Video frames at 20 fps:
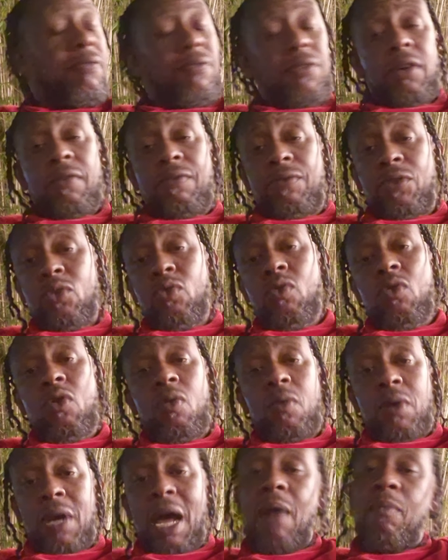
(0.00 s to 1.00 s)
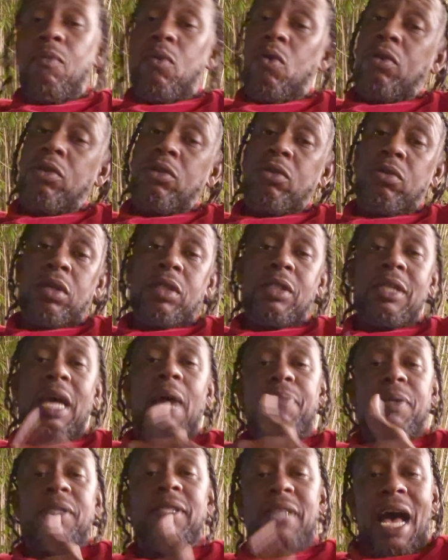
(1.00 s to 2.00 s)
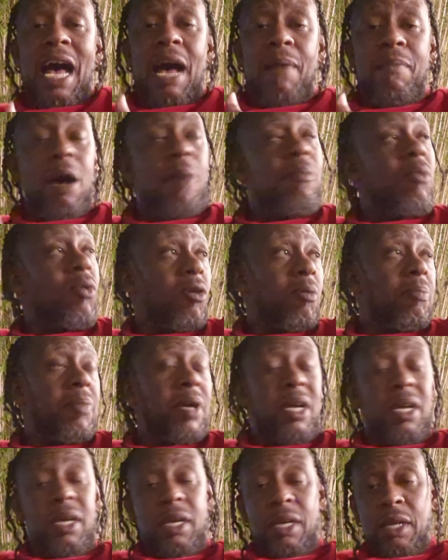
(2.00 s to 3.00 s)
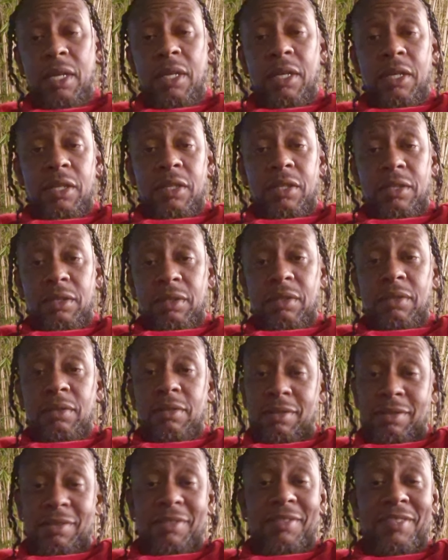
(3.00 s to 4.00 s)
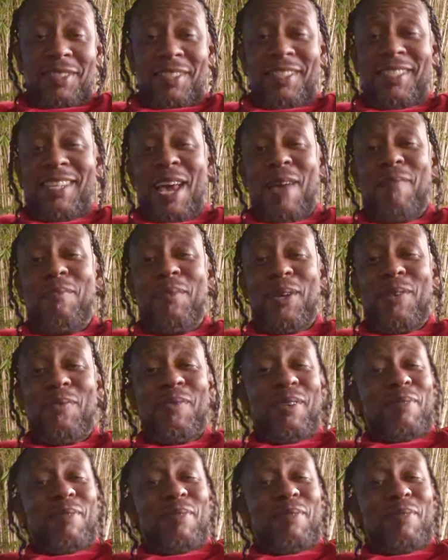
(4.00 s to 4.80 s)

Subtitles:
If you on what I'm on, you on the type of time I'm on, man, tap in with